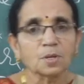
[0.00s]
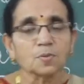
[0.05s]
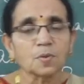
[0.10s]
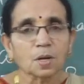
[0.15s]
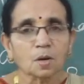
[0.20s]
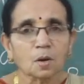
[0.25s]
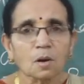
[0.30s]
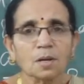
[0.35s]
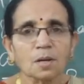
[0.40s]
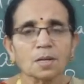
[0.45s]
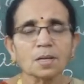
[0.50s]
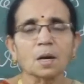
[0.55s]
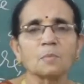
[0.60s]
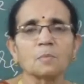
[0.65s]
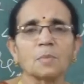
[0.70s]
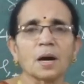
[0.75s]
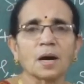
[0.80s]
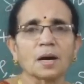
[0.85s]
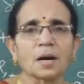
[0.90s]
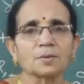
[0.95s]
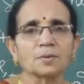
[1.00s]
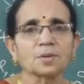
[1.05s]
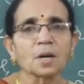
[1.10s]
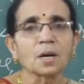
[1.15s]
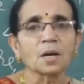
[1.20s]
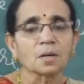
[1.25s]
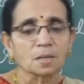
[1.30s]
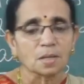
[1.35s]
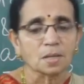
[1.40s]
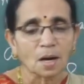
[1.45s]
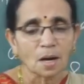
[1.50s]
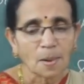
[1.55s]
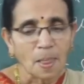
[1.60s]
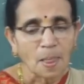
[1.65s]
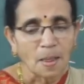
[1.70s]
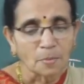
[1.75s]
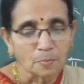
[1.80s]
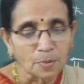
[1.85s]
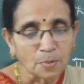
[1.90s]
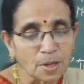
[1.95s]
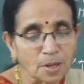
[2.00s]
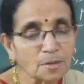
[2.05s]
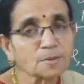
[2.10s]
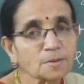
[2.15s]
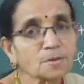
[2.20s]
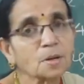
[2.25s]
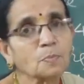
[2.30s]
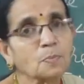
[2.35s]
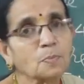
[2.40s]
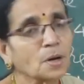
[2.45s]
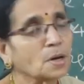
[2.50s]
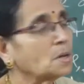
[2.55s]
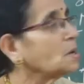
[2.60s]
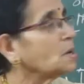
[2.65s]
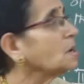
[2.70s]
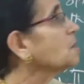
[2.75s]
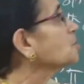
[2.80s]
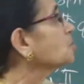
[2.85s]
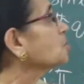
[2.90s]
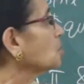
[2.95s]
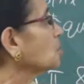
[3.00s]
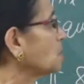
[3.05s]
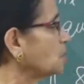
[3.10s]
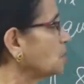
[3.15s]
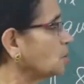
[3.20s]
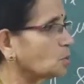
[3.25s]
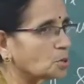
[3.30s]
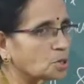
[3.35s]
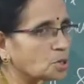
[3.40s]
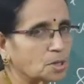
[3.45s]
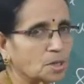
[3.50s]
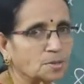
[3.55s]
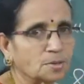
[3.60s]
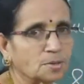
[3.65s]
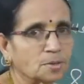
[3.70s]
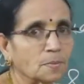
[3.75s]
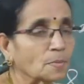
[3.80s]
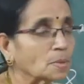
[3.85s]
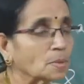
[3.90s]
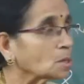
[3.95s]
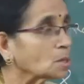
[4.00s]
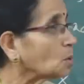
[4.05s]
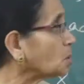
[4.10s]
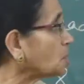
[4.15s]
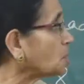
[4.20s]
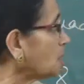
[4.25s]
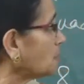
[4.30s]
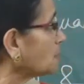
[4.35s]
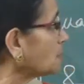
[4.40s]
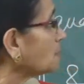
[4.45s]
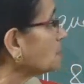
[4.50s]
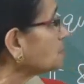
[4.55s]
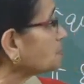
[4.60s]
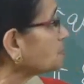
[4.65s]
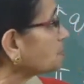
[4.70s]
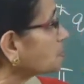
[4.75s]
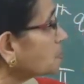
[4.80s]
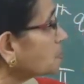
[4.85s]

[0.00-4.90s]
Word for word: which we call them as the principal solutions. Okay.